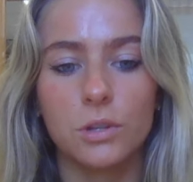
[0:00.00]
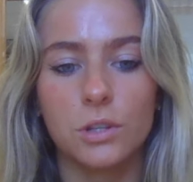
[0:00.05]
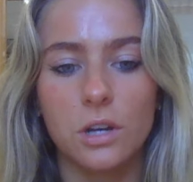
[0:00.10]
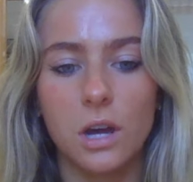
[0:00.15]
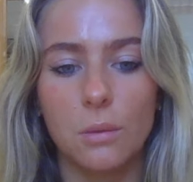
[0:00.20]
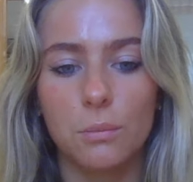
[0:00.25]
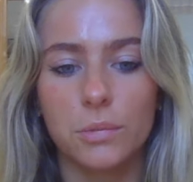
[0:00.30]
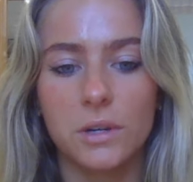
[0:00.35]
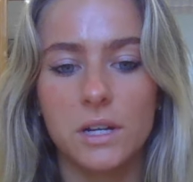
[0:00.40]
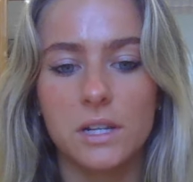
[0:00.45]
with
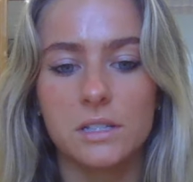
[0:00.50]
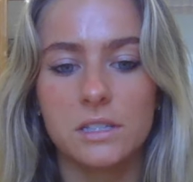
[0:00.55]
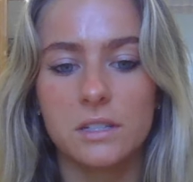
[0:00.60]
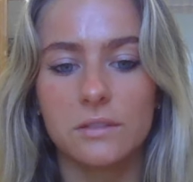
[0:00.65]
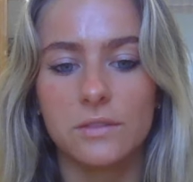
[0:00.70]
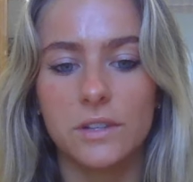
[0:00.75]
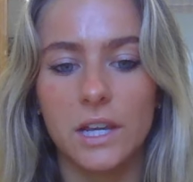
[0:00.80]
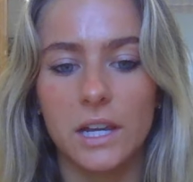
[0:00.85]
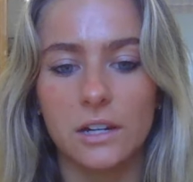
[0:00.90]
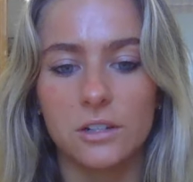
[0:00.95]

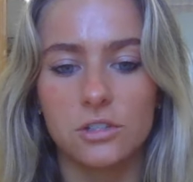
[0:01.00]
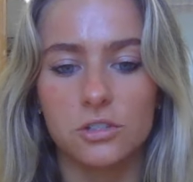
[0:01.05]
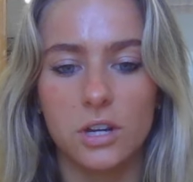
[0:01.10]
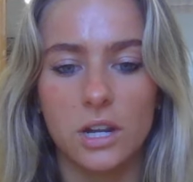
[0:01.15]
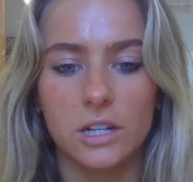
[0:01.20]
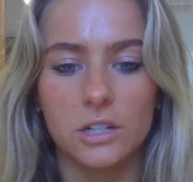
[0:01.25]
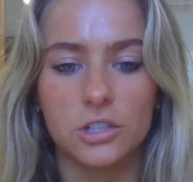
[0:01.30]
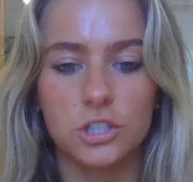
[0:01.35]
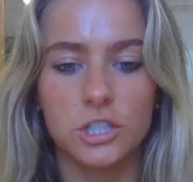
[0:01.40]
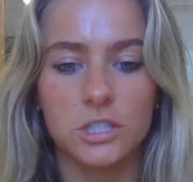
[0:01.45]
comprehensive care
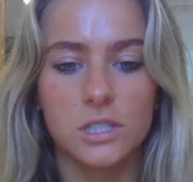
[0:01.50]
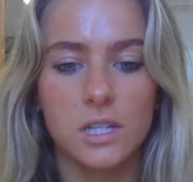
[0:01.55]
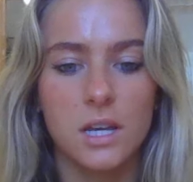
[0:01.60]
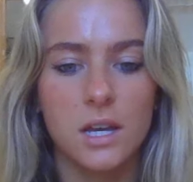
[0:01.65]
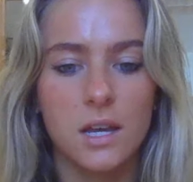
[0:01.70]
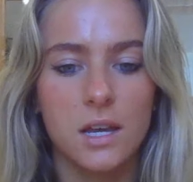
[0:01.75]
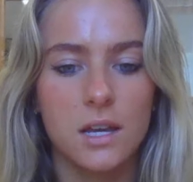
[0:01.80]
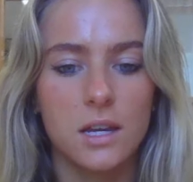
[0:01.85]
strategies